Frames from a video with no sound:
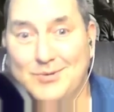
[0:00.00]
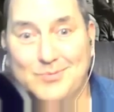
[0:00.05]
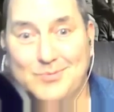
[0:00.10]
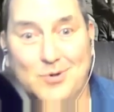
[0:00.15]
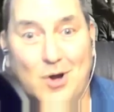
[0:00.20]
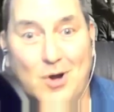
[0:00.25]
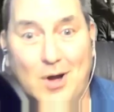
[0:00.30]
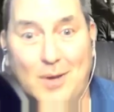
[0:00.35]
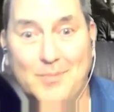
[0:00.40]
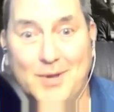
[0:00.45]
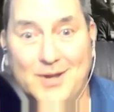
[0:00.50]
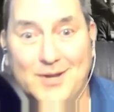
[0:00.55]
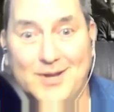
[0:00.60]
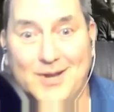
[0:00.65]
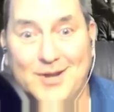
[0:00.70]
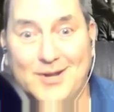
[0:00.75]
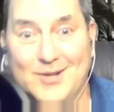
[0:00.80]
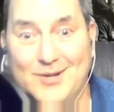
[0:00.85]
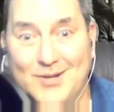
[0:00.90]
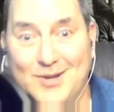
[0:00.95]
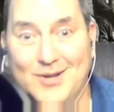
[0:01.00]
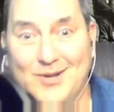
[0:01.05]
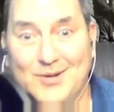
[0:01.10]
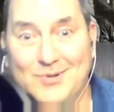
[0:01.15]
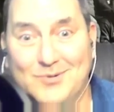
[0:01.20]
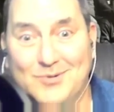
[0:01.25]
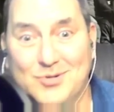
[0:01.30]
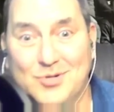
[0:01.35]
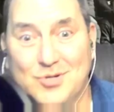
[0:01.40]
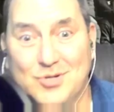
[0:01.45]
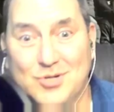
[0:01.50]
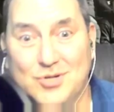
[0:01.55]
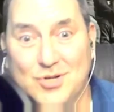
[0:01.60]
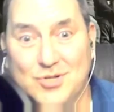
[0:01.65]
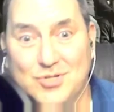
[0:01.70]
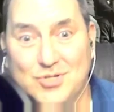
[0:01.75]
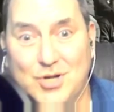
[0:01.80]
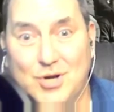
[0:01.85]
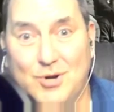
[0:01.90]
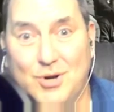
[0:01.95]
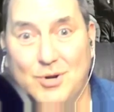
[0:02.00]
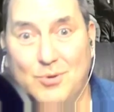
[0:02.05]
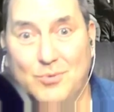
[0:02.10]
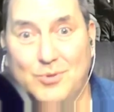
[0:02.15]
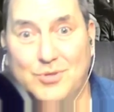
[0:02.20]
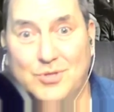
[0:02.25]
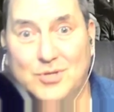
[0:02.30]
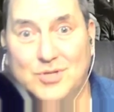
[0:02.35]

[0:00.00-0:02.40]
commenting and sharing it with